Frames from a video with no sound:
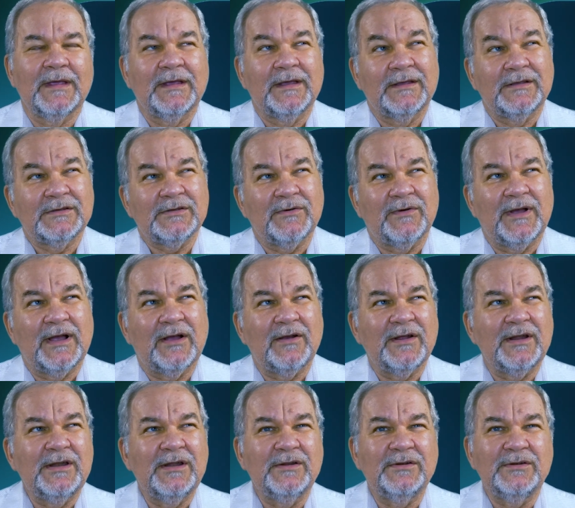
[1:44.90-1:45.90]
So how
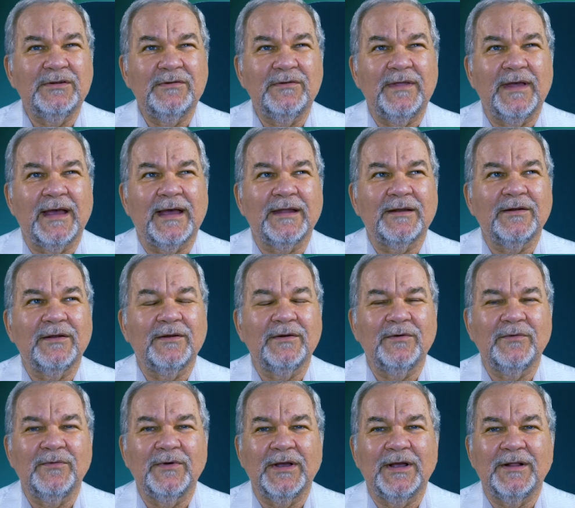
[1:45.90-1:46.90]
can you do that?
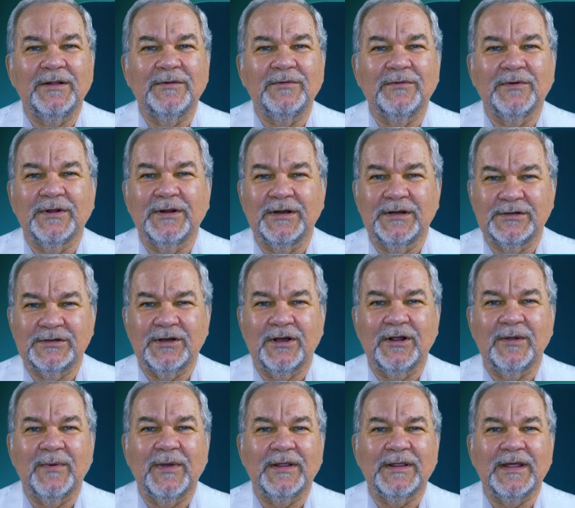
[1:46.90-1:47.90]
Well, we're going to
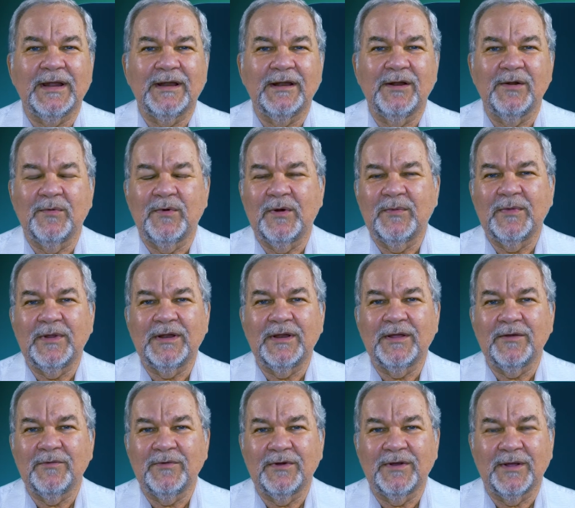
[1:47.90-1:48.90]
talk about that in a
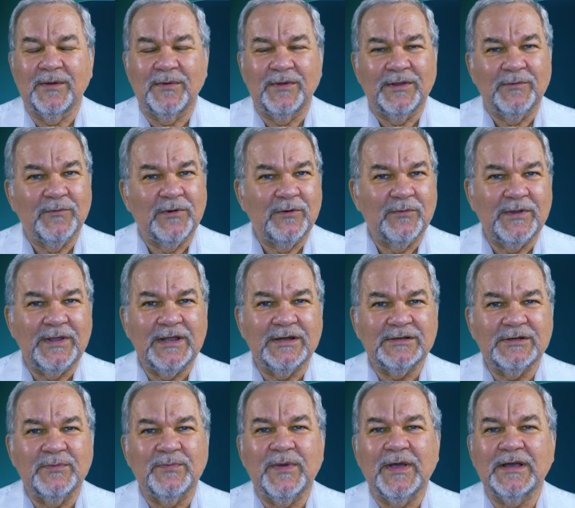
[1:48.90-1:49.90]
moment when we get
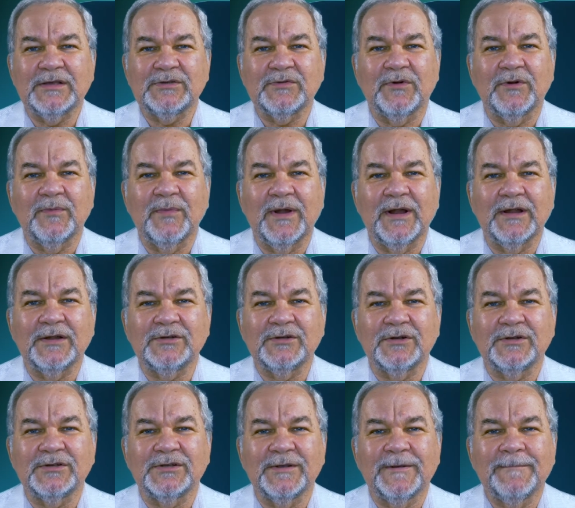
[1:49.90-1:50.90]
to password
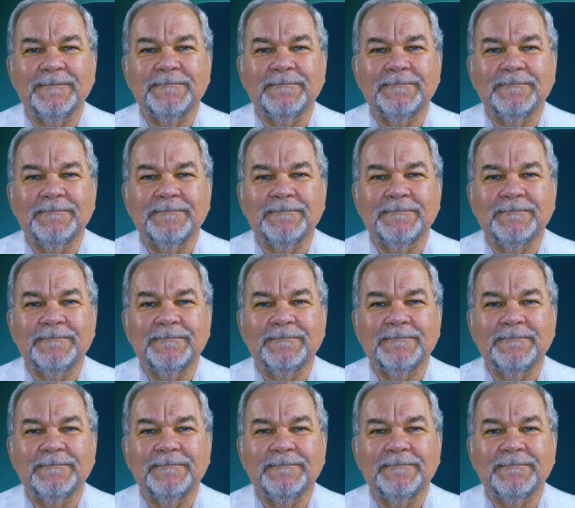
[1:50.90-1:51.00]
managers.